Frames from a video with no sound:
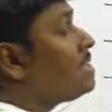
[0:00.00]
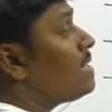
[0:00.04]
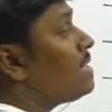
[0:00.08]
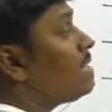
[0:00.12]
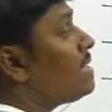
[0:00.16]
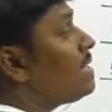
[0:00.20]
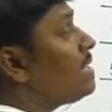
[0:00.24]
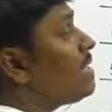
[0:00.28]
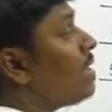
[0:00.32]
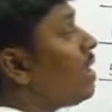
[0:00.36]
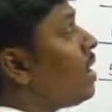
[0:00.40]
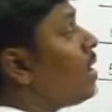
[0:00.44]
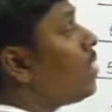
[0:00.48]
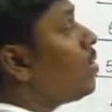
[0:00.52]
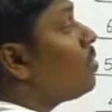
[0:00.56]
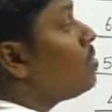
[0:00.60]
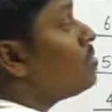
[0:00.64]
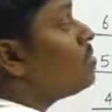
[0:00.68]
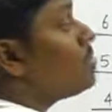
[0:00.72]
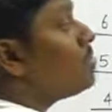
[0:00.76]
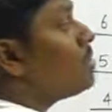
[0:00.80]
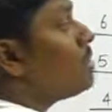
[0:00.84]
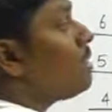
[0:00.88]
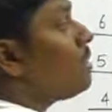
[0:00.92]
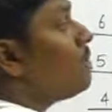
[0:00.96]
say that Rahul
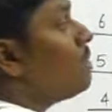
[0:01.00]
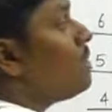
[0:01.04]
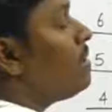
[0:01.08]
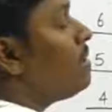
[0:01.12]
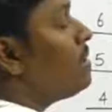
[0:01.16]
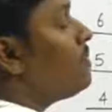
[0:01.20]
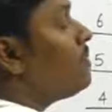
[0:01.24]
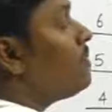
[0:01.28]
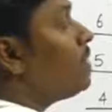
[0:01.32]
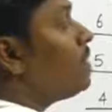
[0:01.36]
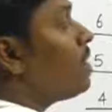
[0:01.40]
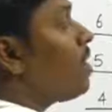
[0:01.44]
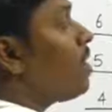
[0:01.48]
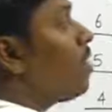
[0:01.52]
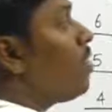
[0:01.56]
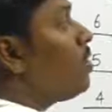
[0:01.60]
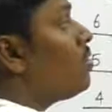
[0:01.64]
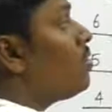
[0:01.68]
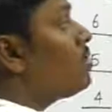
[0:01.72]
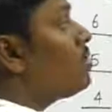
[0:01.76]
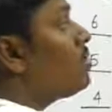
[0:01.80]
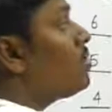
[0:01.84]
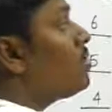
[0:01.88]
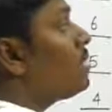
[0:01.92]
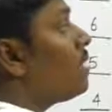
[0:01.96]
should come. If
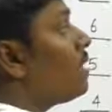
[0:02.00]
Rahul should